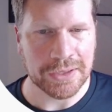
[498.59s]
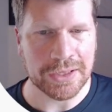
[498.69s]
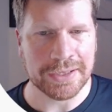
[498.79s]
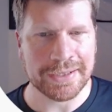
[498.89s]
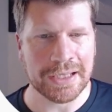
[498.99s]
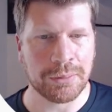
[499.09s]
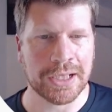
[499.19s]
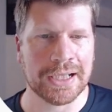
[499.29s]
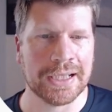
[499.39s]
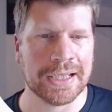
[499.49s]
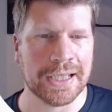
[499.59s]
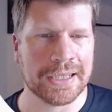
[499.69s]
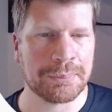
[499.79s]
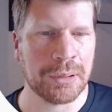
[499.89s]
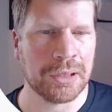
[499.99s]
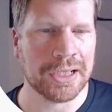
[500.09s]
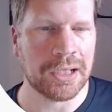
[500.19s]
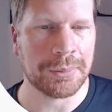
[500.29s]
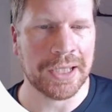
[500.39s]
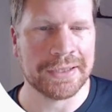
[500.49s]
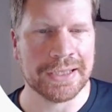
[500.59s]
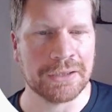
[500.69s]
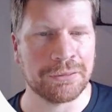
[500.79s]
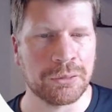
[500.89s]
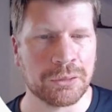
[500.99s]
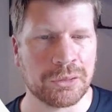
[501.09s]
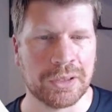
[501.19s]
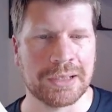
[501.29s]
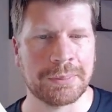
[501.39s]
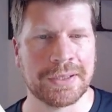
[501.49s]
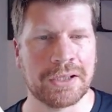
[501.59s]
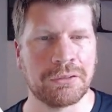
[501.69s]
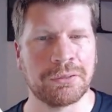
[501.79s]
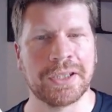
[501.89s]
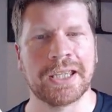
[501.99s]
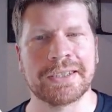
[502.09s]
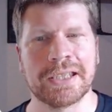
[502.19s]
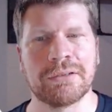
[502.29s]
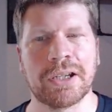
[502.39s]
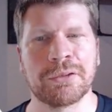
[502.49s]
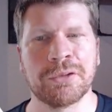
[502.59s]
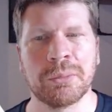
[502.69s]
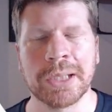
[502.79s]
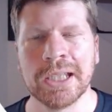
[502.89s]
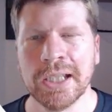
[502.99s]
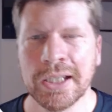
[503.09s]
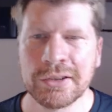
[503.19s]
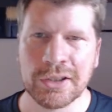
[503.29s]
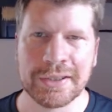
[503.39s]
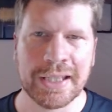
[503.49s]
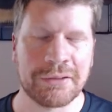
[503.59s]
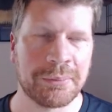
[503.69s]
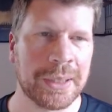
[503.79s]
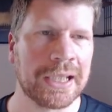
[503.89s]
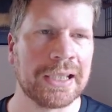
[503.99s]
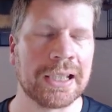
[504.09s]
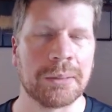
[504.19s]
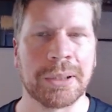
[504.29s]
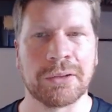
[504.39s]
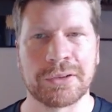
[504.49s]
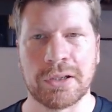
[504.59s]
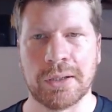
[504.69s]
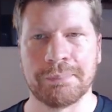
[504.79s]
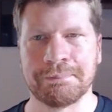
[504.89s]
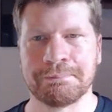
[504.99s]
And you can see when I click it, it's pulling up that default 20% on VAT rate for me, just saving me a little bit of time.